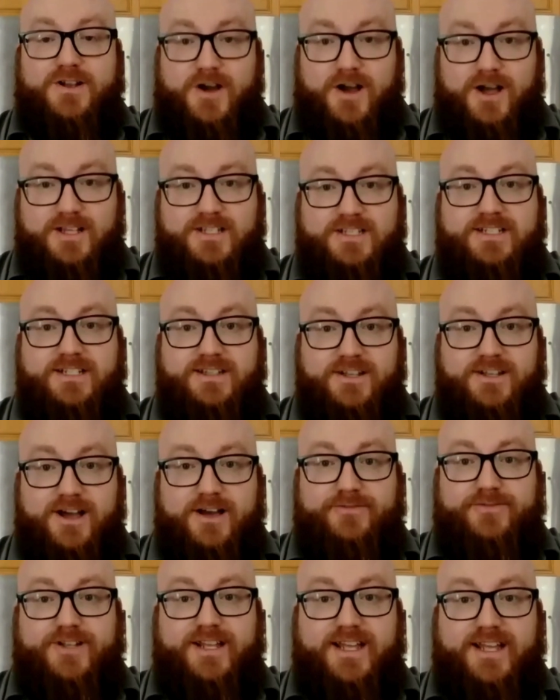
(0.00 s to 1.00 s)
costing the
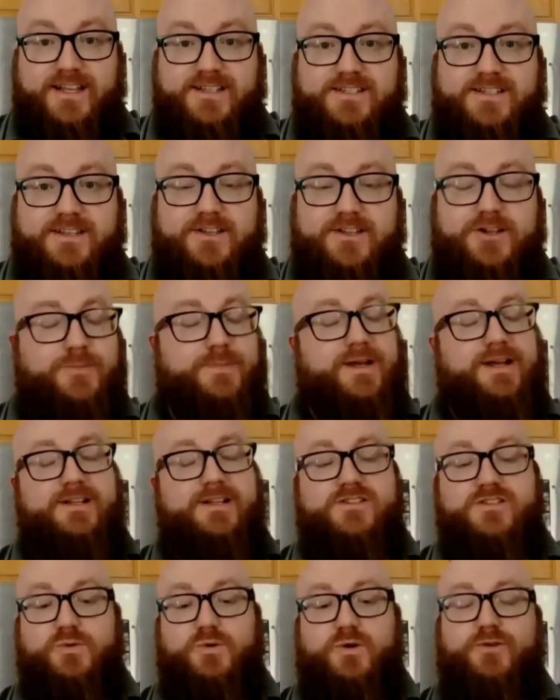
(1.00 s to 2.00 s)
Dauphin Kings a little bit
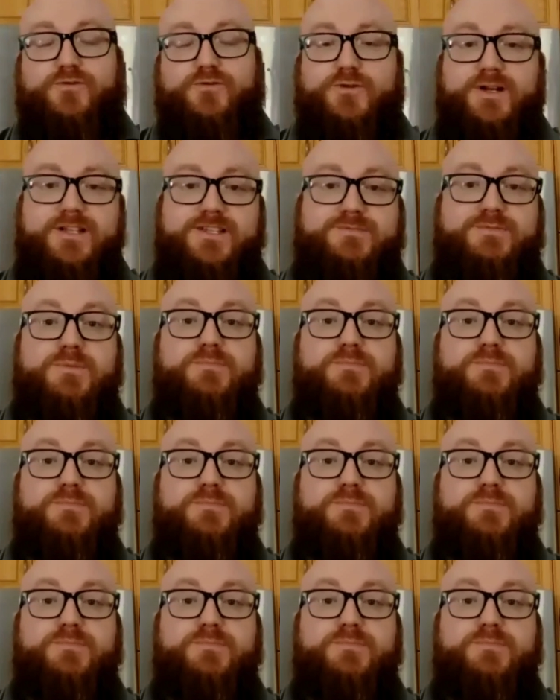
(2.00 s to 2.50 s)
as the Wolverines